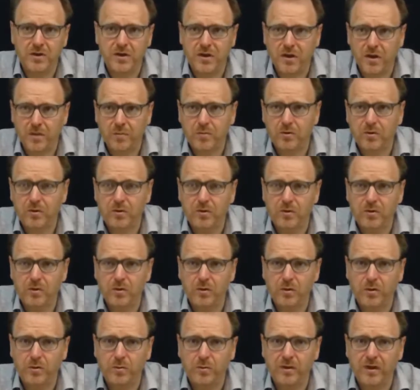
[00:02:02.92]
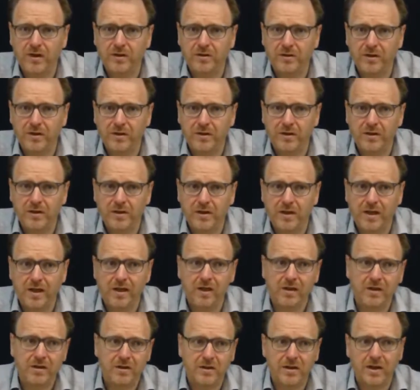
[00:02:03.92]
helps you to better
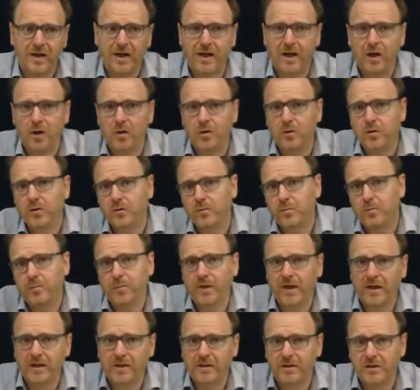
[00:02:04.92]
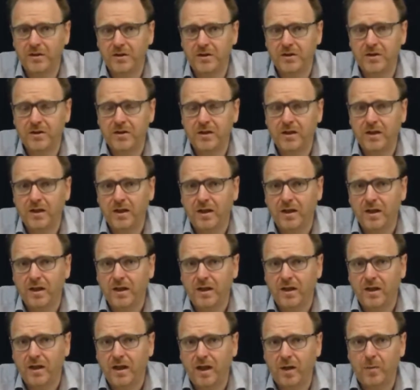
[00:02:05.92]
understand how patterns
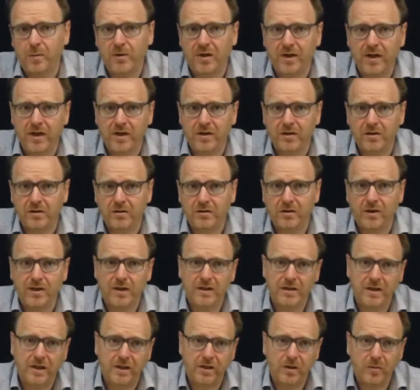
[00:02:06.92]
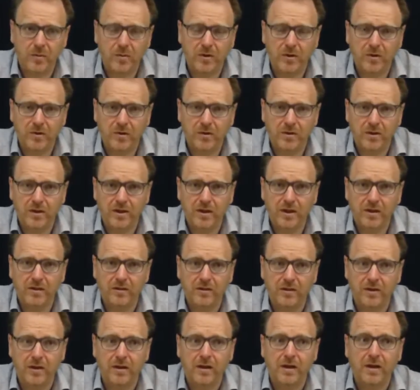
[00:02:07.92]
can be categorized, how they belong
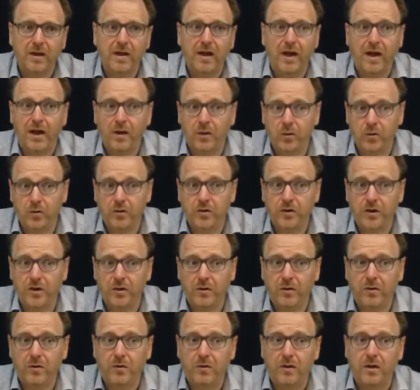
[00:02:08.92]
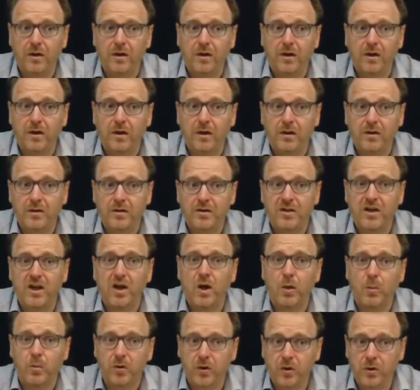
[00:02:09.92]
together and also to
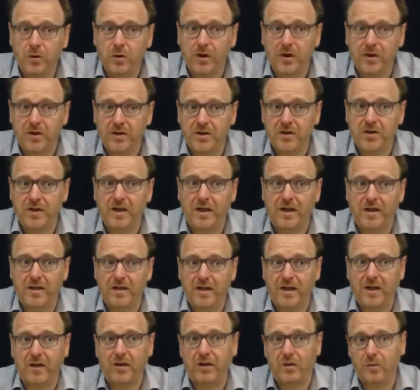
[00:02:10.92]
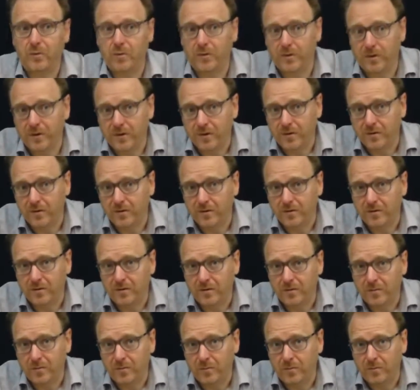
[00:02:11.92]
help you understand how they were
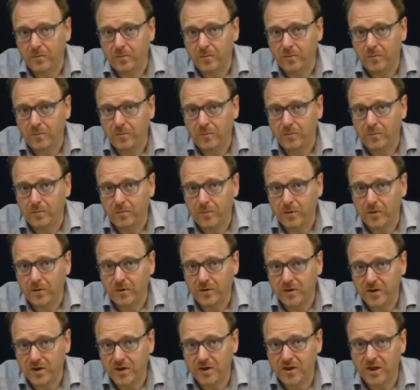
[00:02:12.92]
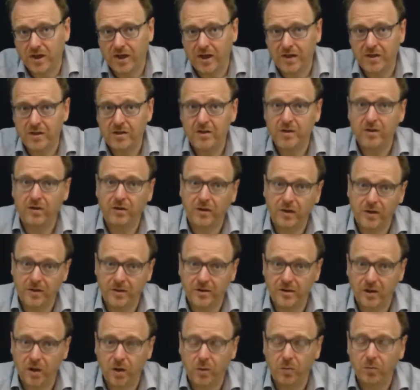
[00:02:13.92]
designed so that
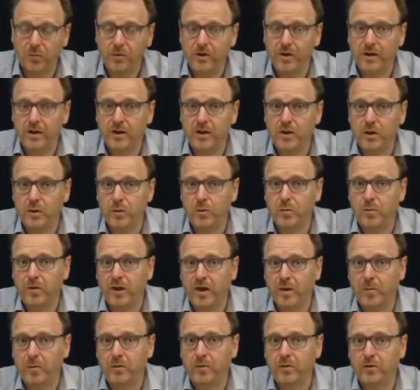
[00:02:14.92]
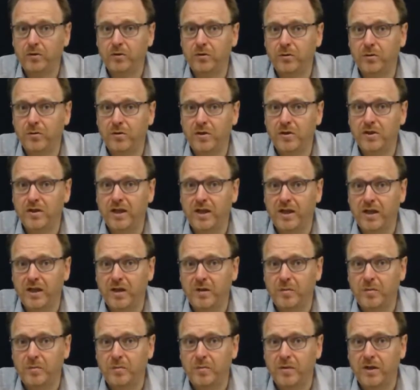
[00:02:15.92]
hopefully you would be able to design
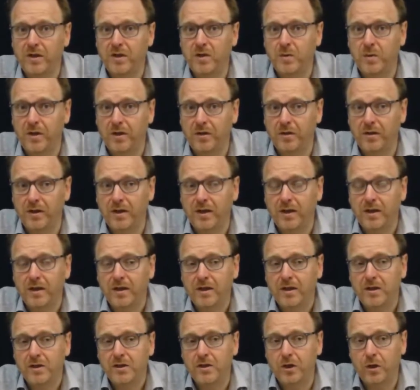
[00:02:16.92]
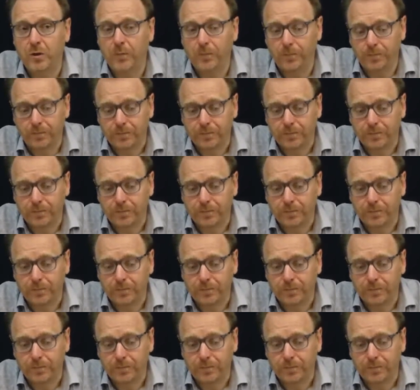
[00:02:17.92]
them as well. So